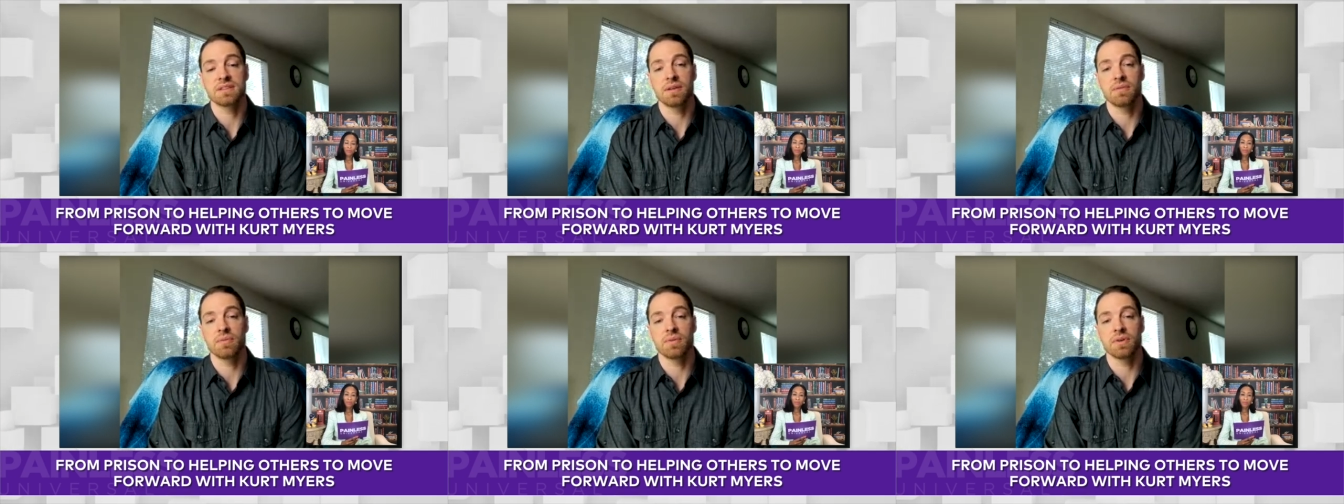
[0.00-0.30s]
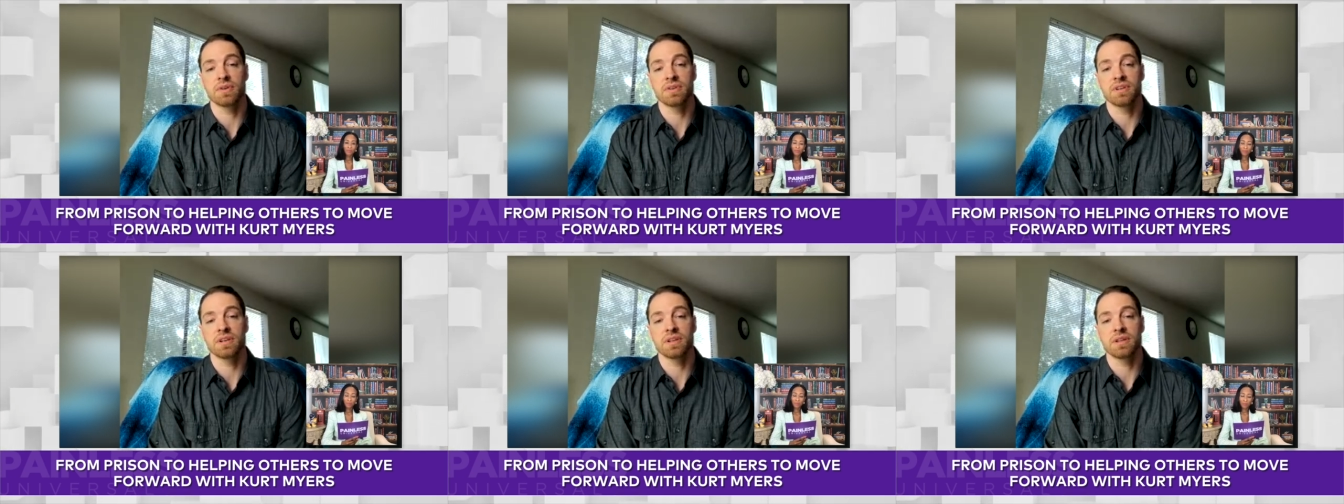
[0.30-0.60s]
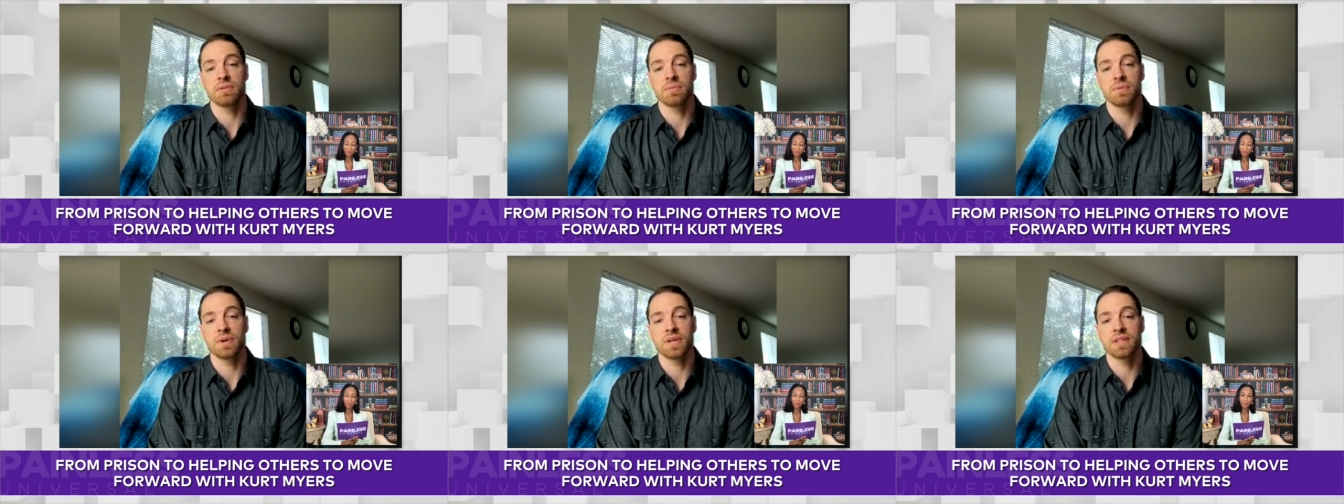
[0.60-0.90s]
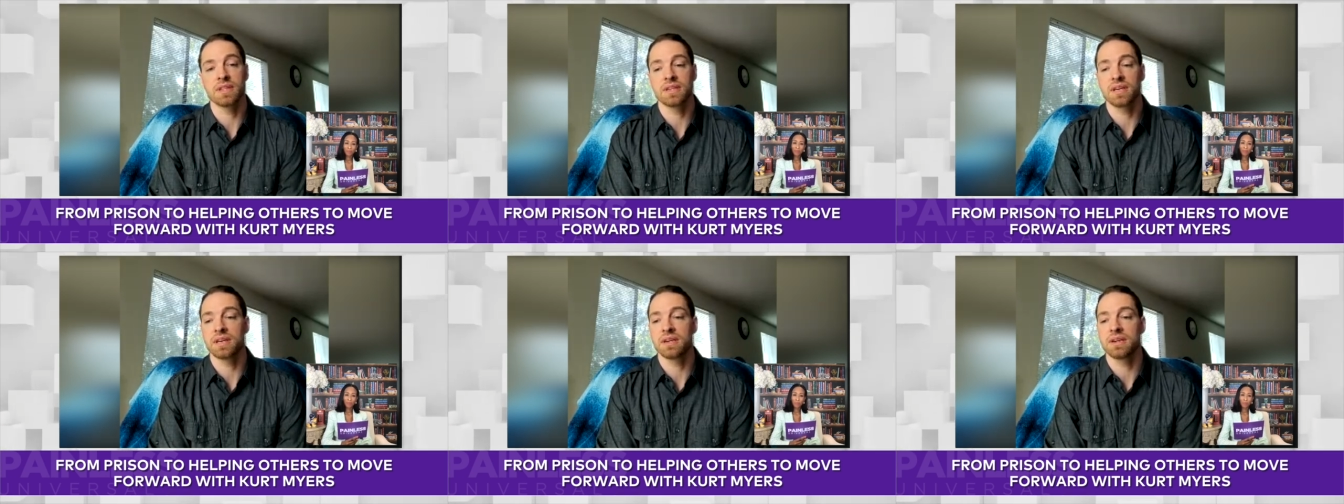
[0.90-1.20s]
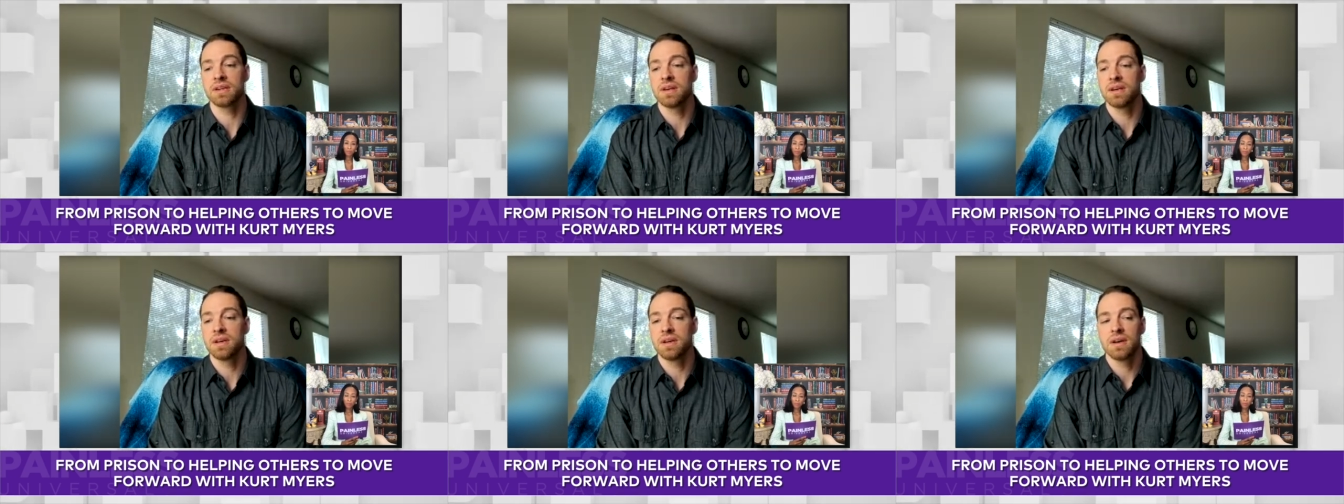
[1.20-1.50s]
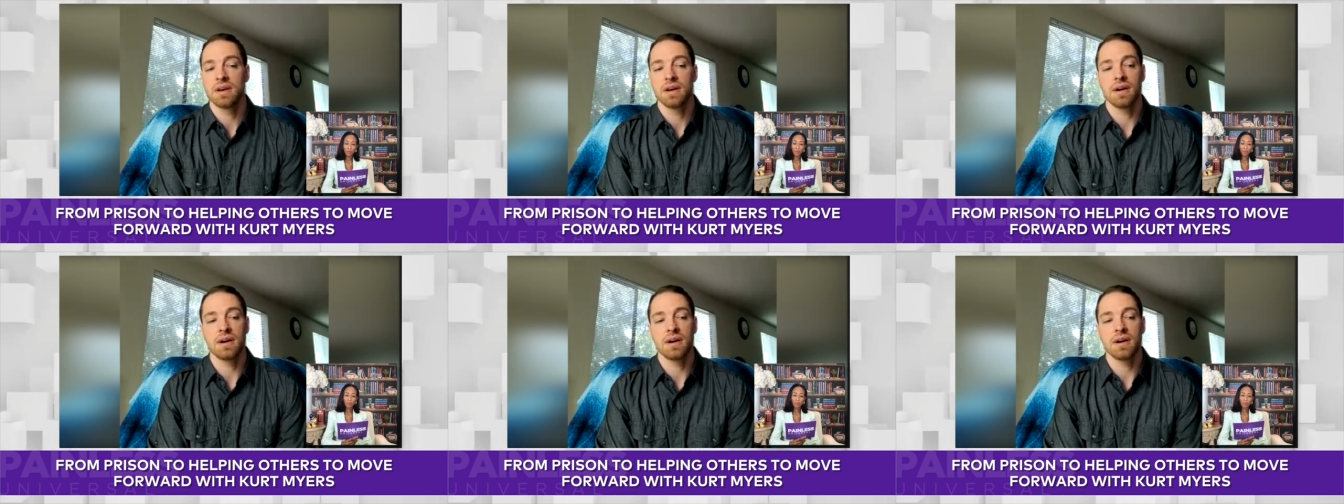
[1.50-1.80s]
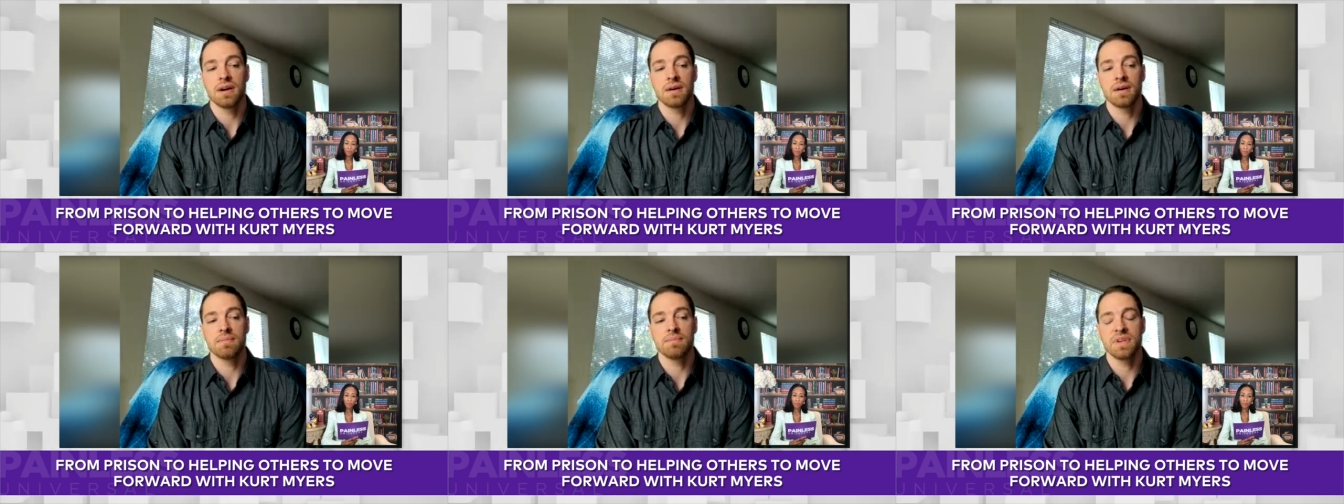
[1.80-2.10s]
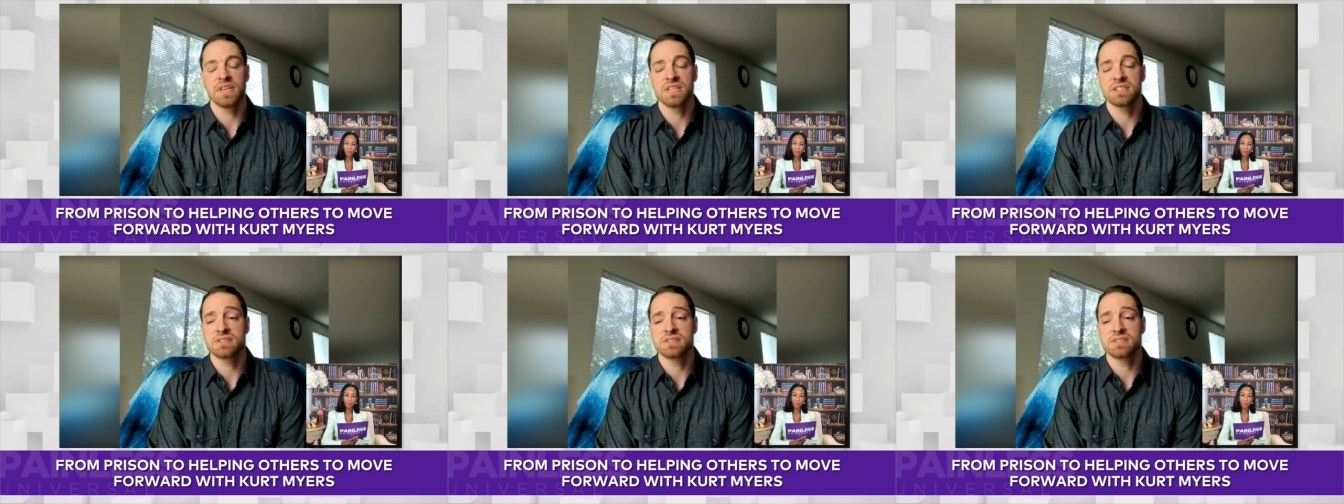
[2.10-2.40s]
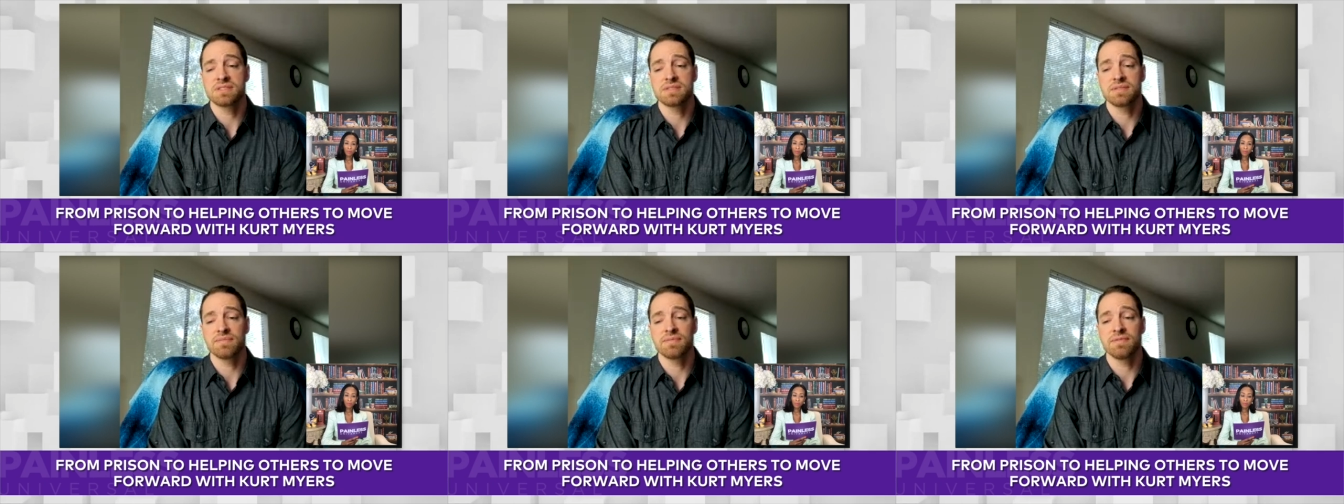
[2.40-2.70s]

that we're dealing with, and um, it's